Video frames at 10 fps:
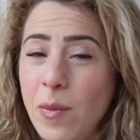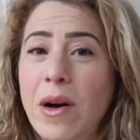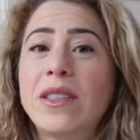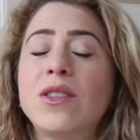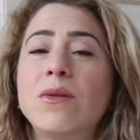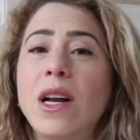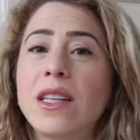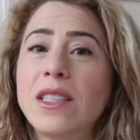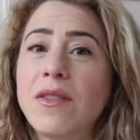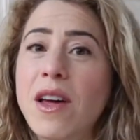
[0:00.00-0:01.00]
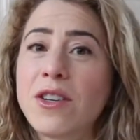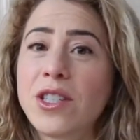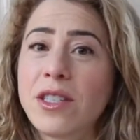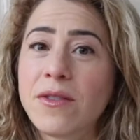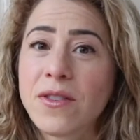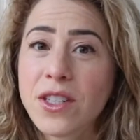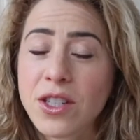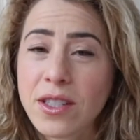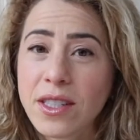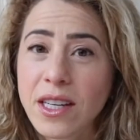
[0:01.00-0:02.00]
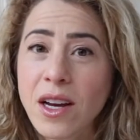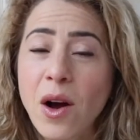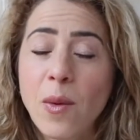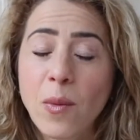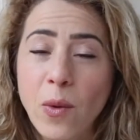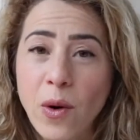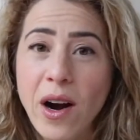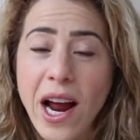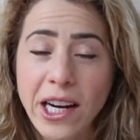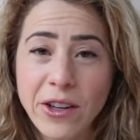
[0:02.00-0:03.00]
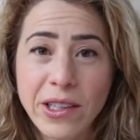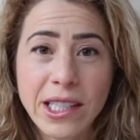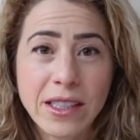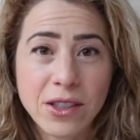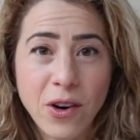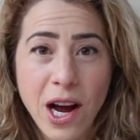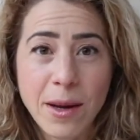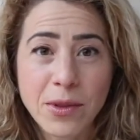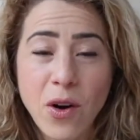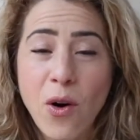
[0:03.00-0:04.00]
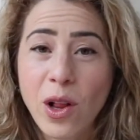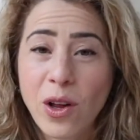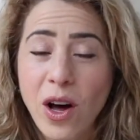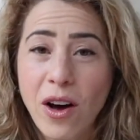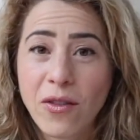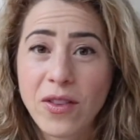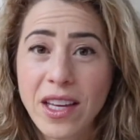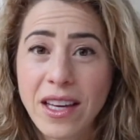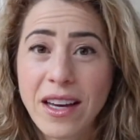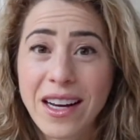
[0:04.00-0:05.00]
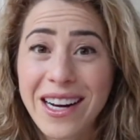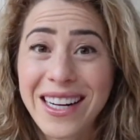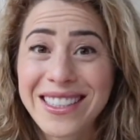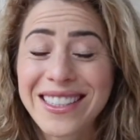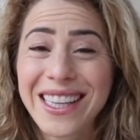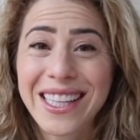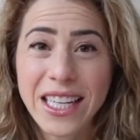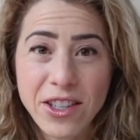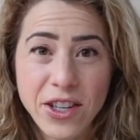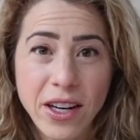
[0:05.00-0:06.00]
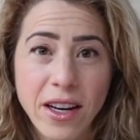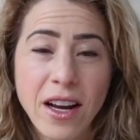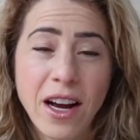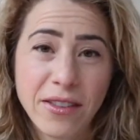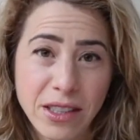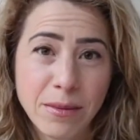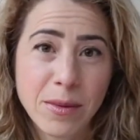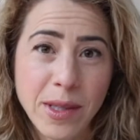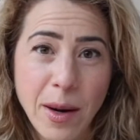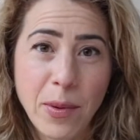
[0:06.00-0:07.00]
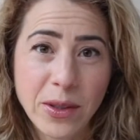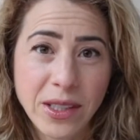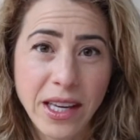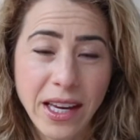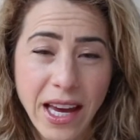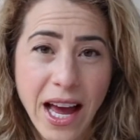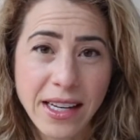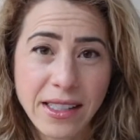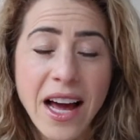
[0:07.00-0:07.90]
but relative energy deficiency more accurately describes all of the constellation of symptoms that a person can get.